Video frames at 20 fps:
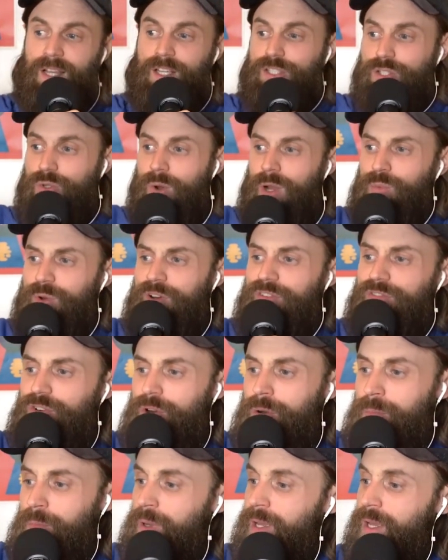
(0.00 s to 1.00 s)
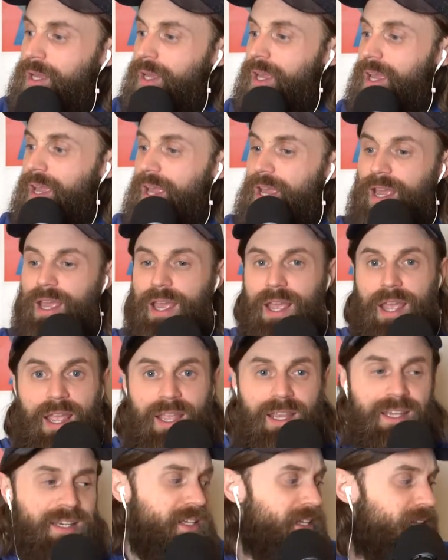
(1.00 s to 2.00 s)
So I went from
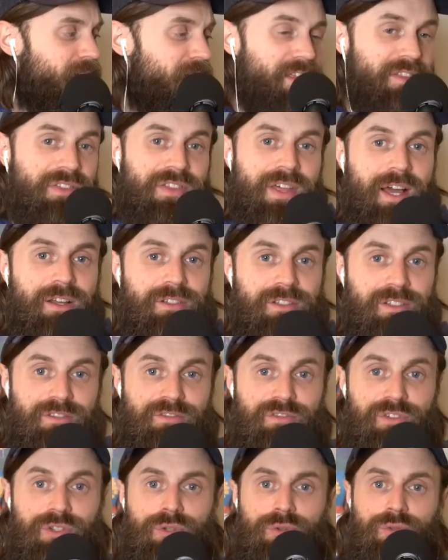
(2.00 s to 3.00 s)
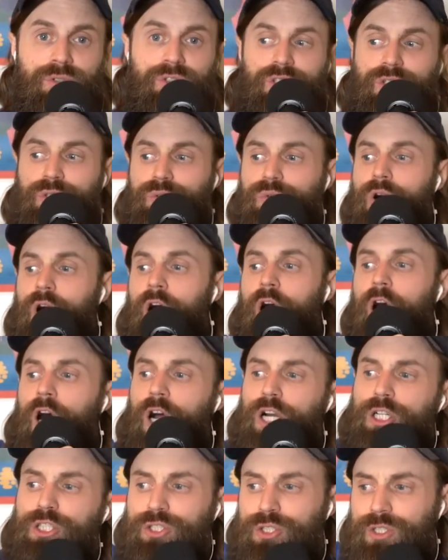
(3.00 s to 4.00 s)
88,000 views to
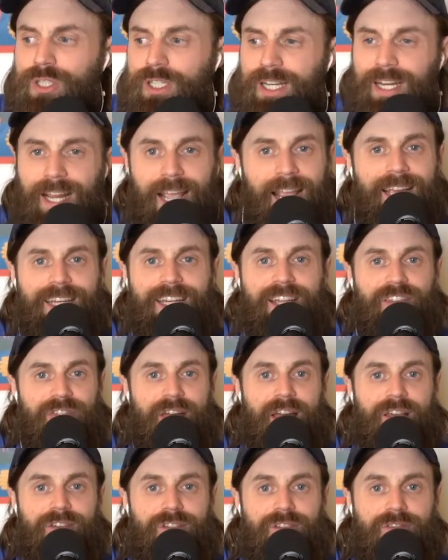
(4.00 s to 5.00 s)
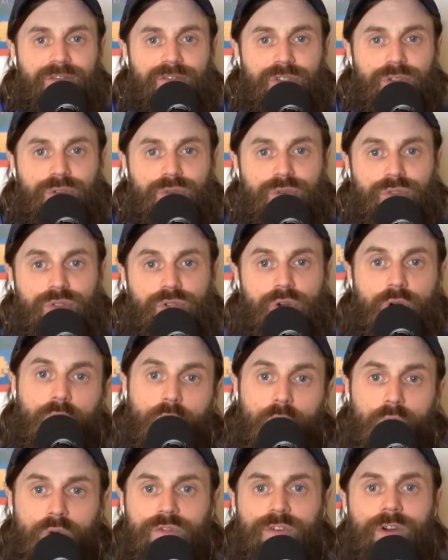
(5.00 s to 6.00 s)
180,000 views
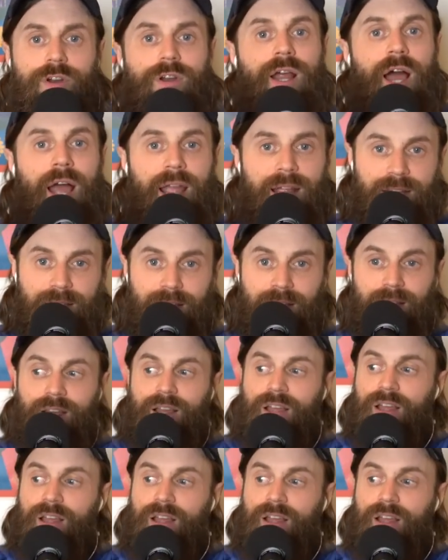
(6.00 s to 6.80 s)
overnight.